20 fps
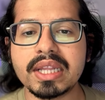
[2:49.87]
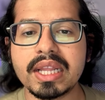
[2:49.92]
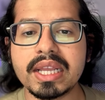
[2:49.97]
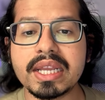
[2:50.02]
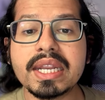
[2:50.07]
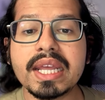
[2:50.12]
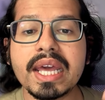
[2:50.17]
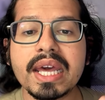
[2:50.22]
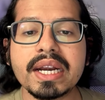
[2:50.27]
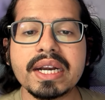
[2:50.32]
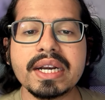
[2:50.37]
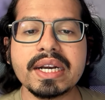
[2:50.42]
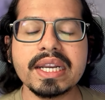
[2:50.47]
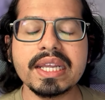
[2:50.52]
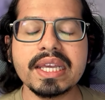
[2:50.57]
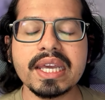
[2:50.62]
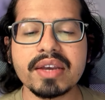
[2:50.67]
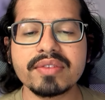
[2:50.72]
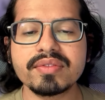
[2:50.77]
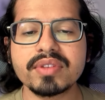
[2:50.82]

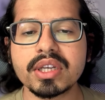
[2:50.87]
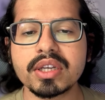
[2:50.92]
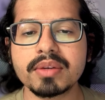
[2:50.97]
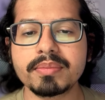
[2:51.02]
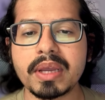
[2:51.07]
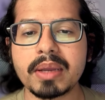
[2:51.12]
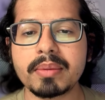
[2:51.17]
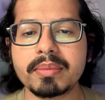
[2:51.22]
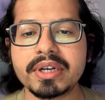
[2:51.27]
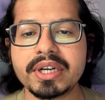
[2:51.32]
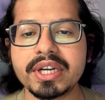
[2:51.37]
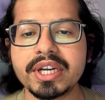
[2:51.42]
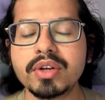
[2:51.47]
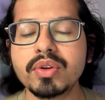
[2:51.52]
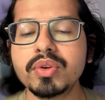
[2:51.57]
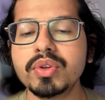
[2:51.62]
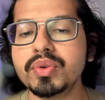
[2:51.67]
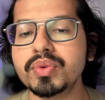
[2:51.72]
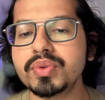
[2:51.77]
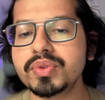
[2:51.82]
inherently have the capability
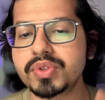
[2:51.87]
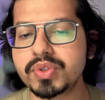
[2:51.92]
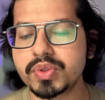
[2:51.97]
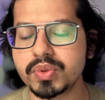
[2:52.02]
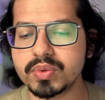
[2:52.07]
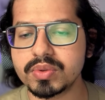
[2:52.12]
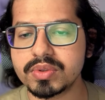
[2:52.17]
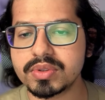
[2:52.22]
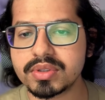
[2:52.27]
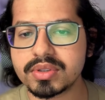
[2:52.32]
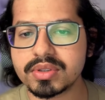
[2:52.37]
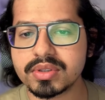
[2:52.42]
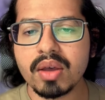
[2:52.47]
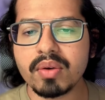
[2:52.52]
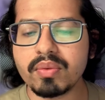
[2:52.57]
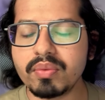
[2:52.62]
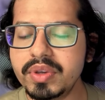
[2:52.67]
to use tools.